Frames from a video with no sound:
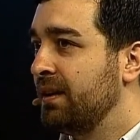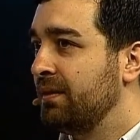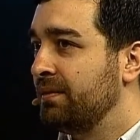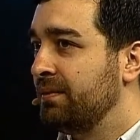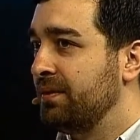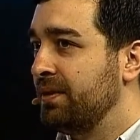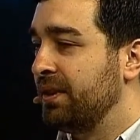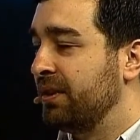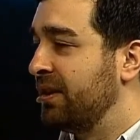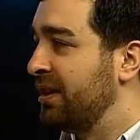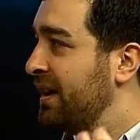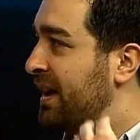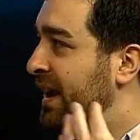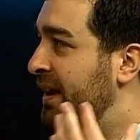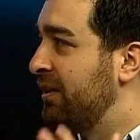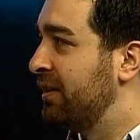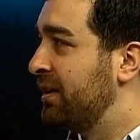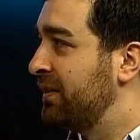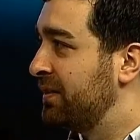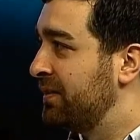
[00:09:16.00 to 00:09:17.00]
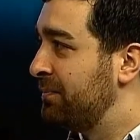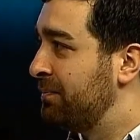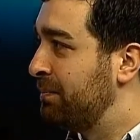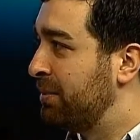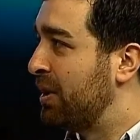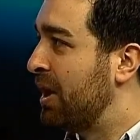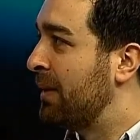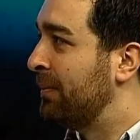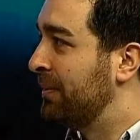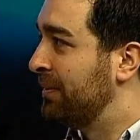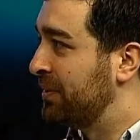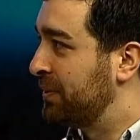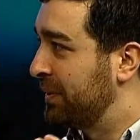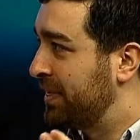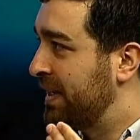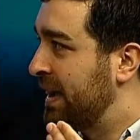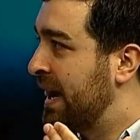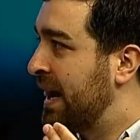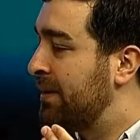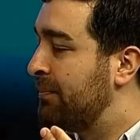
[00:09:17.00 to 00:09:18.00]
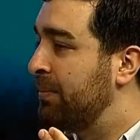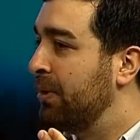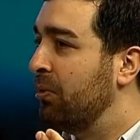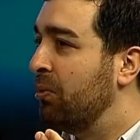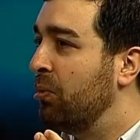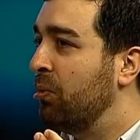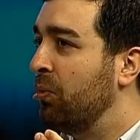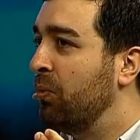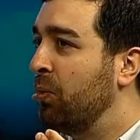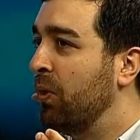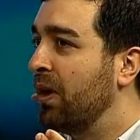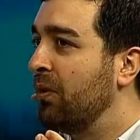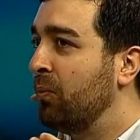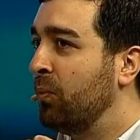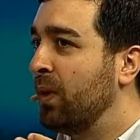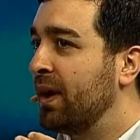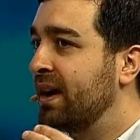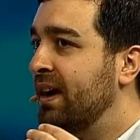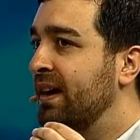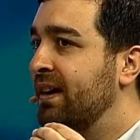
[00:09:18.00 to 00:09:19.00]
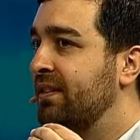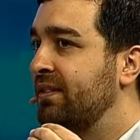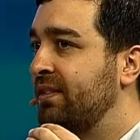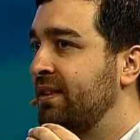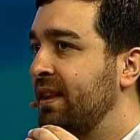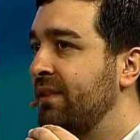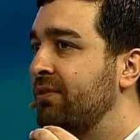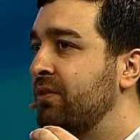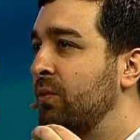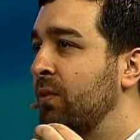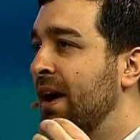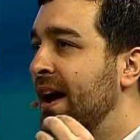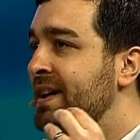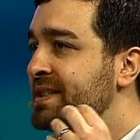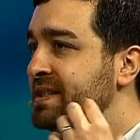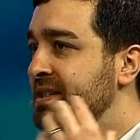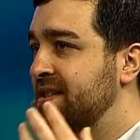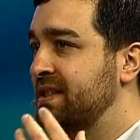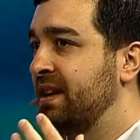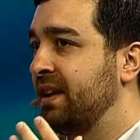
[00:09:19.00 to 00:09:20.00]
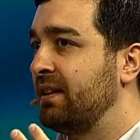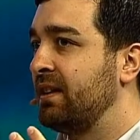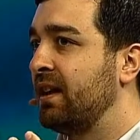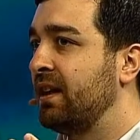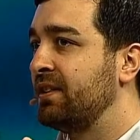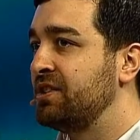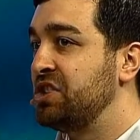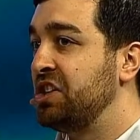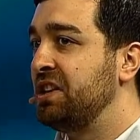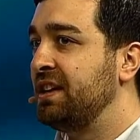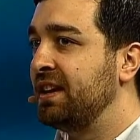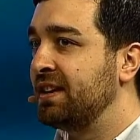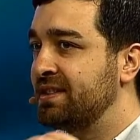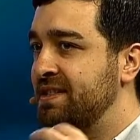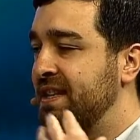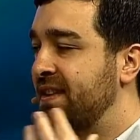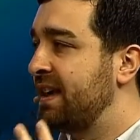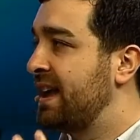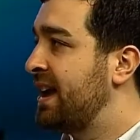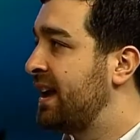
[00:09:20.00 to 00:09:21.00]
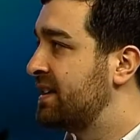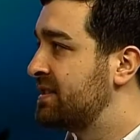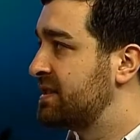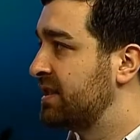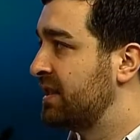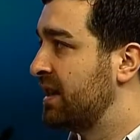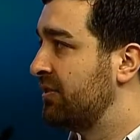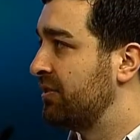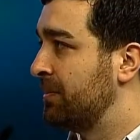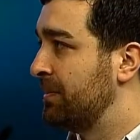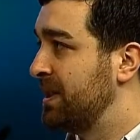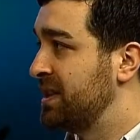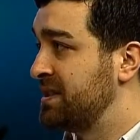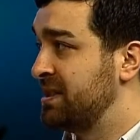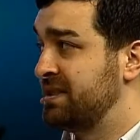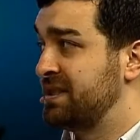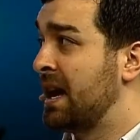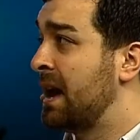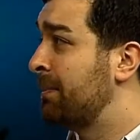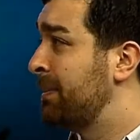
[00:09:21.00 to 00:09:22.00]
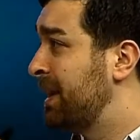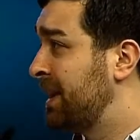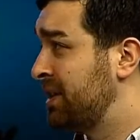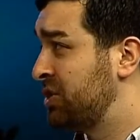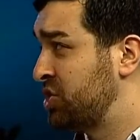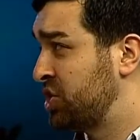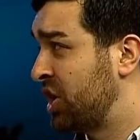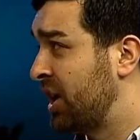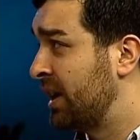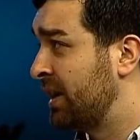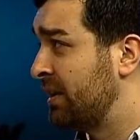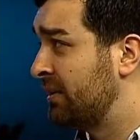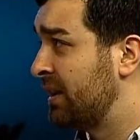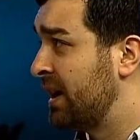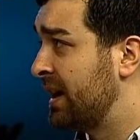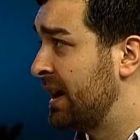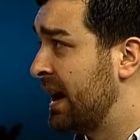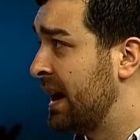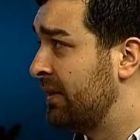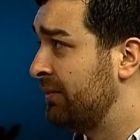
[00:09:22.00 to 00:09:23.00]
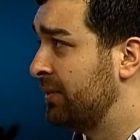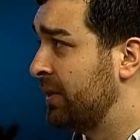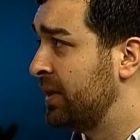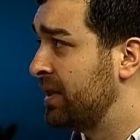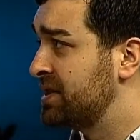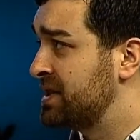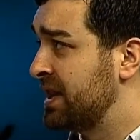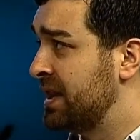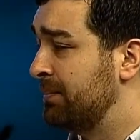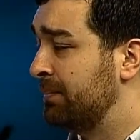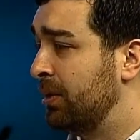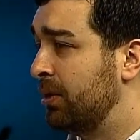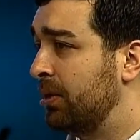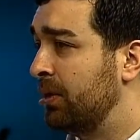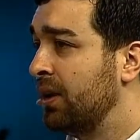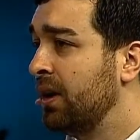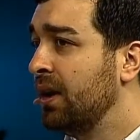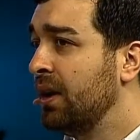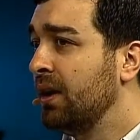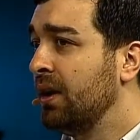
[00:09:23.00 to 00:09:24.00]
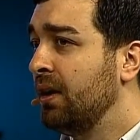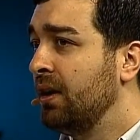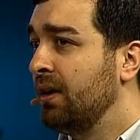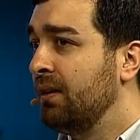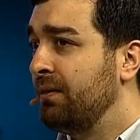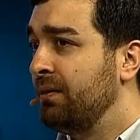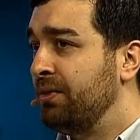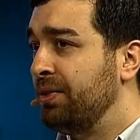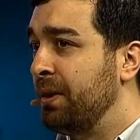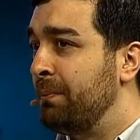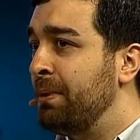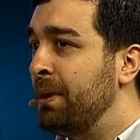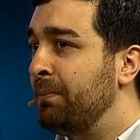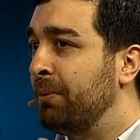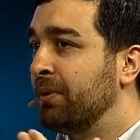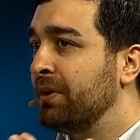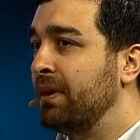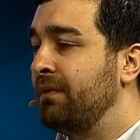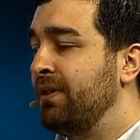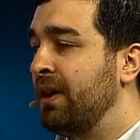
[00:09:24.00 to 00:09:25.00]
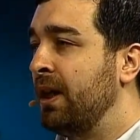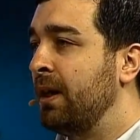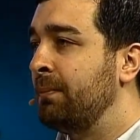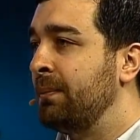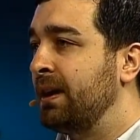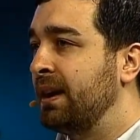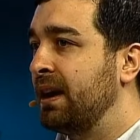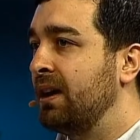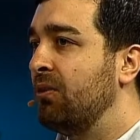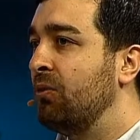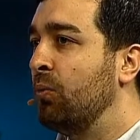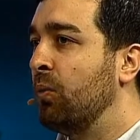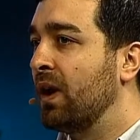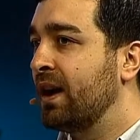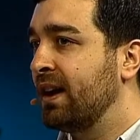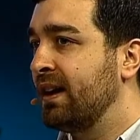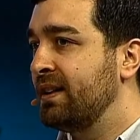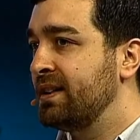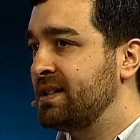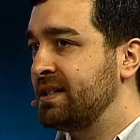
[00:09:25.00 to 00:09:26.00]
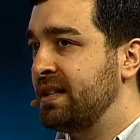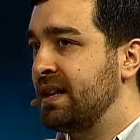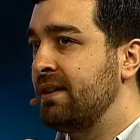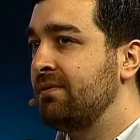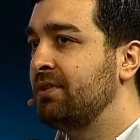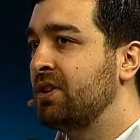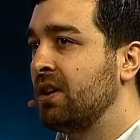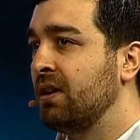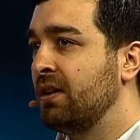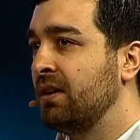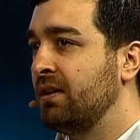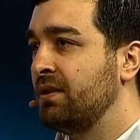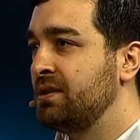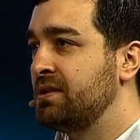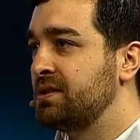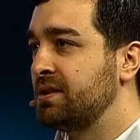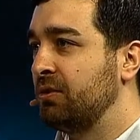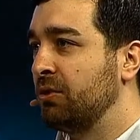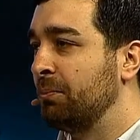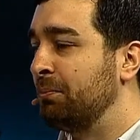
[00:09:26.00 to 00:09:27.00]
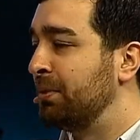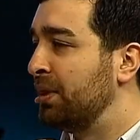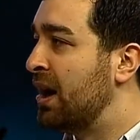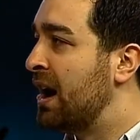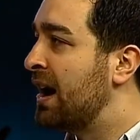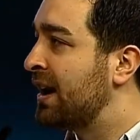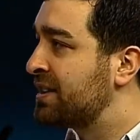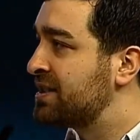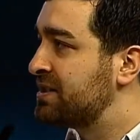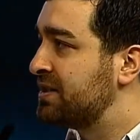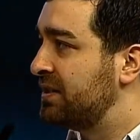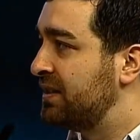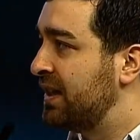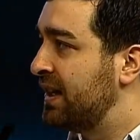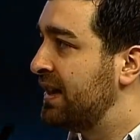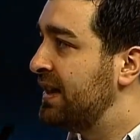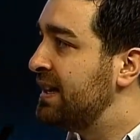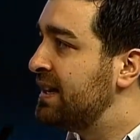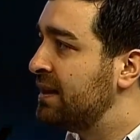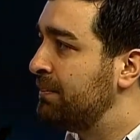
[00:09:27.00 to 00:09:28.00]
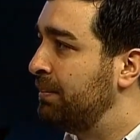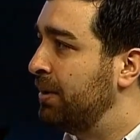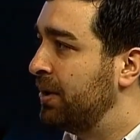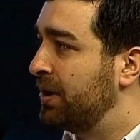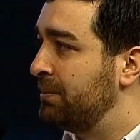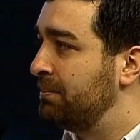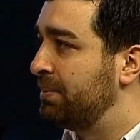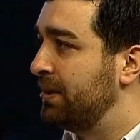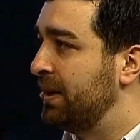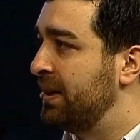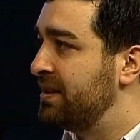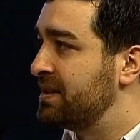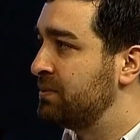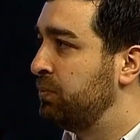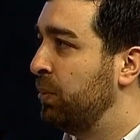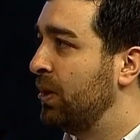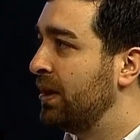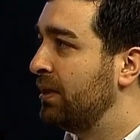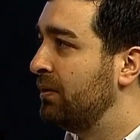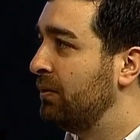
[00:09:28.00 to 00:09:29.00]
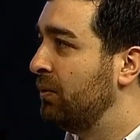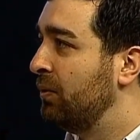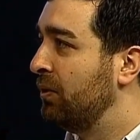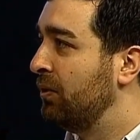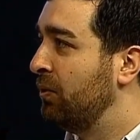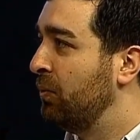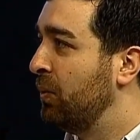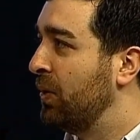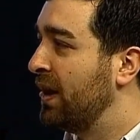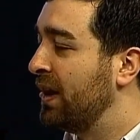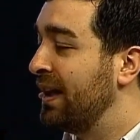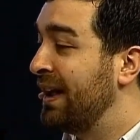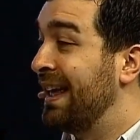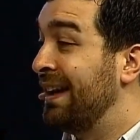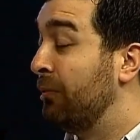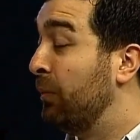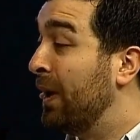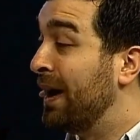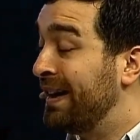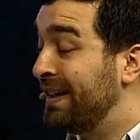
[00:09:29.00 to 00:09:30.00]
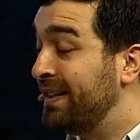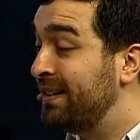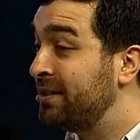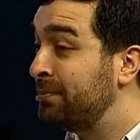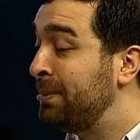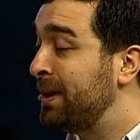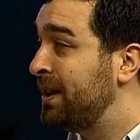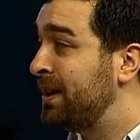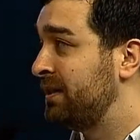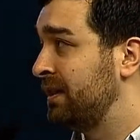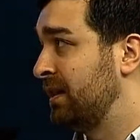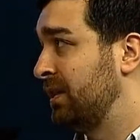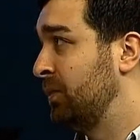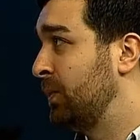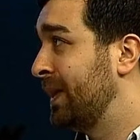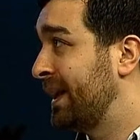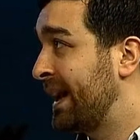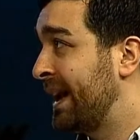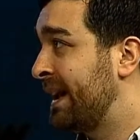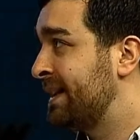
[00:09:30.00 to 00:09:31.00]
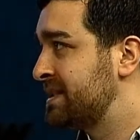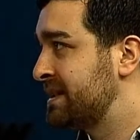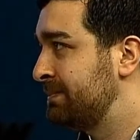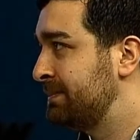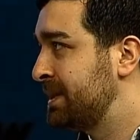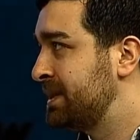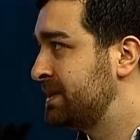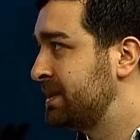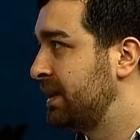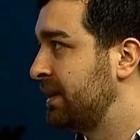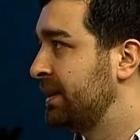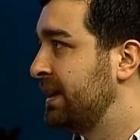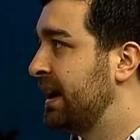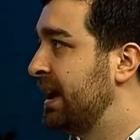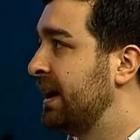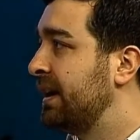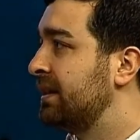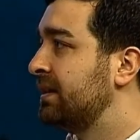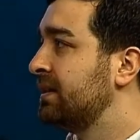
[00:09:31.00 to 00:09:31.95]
there are inherent problems with that, but what, what kind of safe, as this technology gets in the hands of governments, it's happening in China right now, for example, the people developing it, what kind of safeguards or blocks do they need to put in place? What, what, and what is being done and what hasn't been done yet?